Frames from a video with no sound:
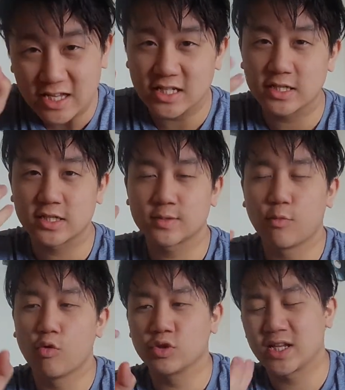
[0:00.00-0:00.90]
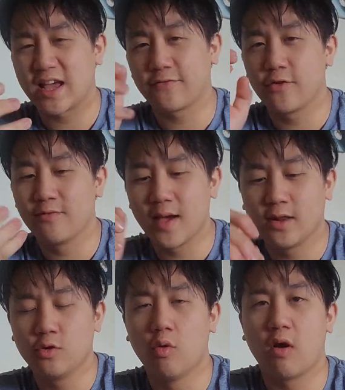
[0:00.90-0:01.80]
small, select few
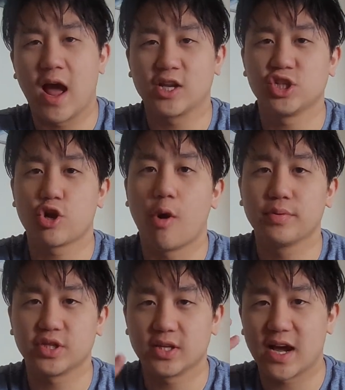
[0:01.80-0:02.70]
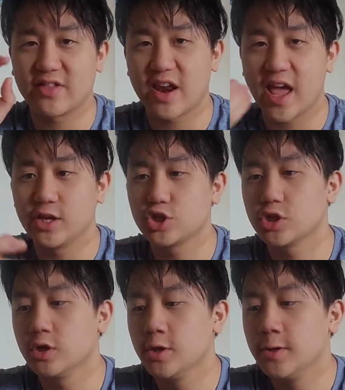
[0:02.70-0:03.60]
men who are actually competent at that age.
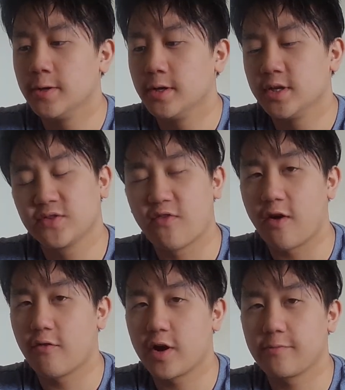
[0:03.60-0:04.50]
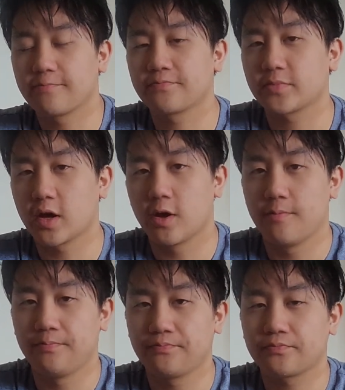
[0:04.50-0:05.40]
It's very, very,
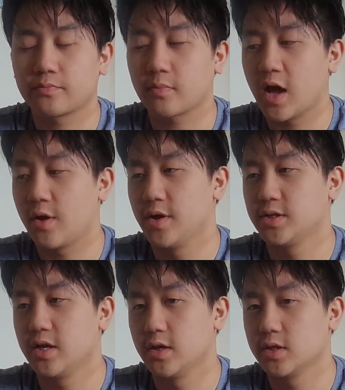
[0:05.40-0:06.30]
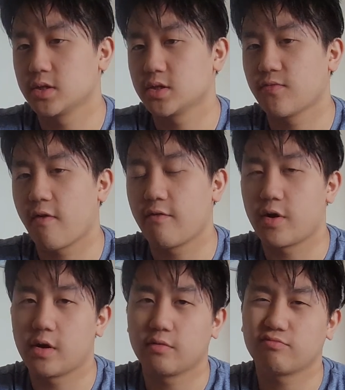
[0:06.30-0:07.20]
um, how do I say this? Very,
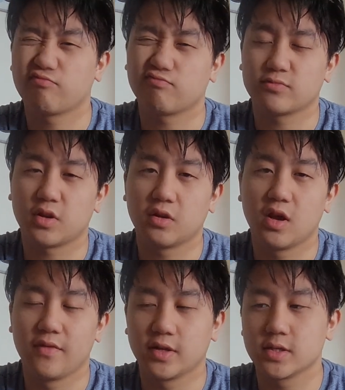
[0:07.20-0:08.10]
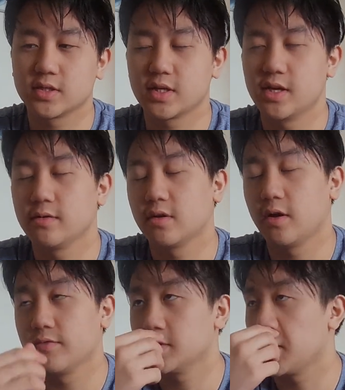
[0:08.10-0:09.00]
very unnerving to see,
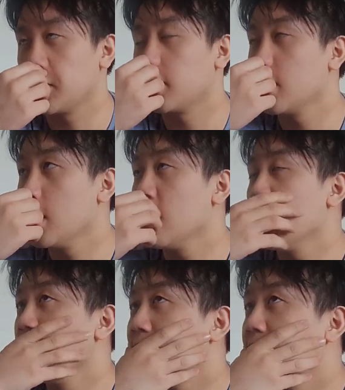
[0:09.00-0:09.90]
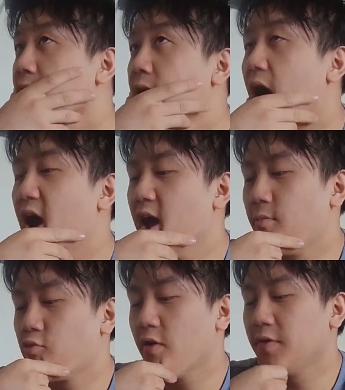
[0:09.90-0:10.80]
um, to hear. I
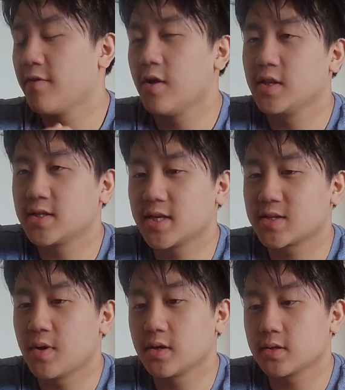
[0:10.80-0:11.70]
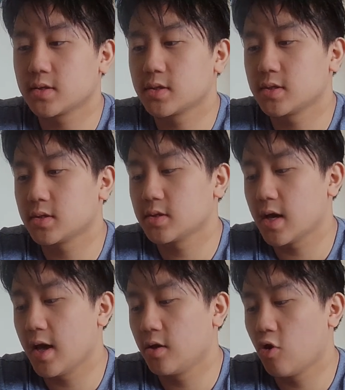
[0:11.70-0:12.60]
am roughly around six months
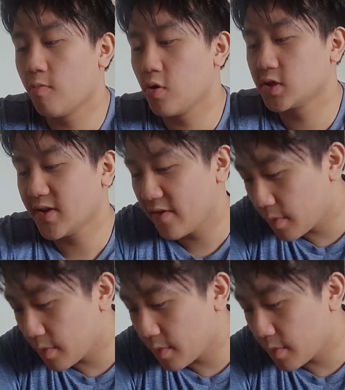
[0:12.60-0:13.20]
and almost seven